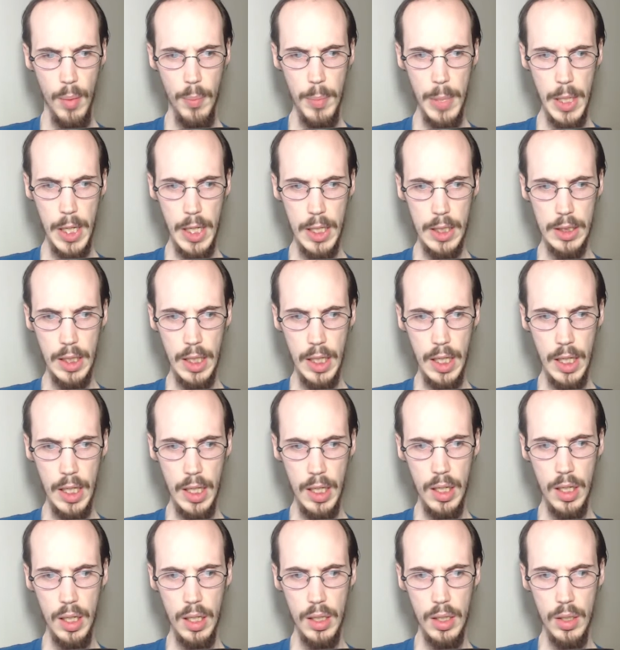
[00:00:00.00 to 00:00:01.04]
because he
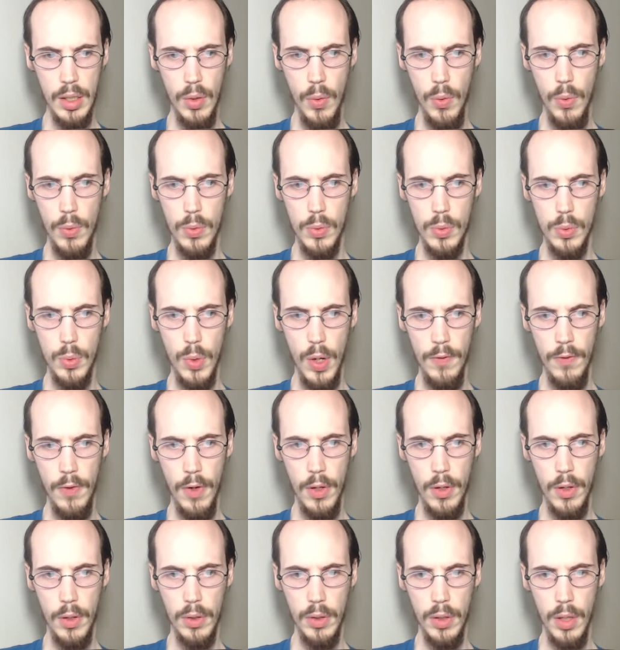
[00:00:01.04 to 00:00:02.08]
hid in the old
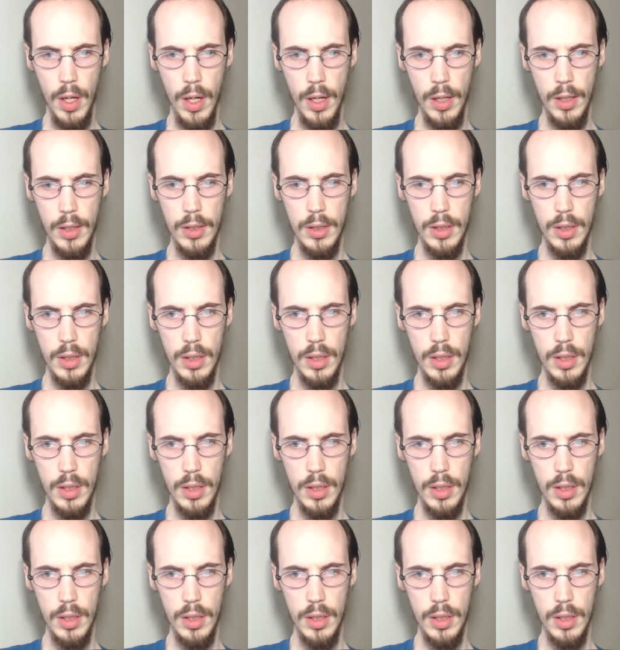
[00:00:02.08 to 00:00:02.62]
grandfather clock.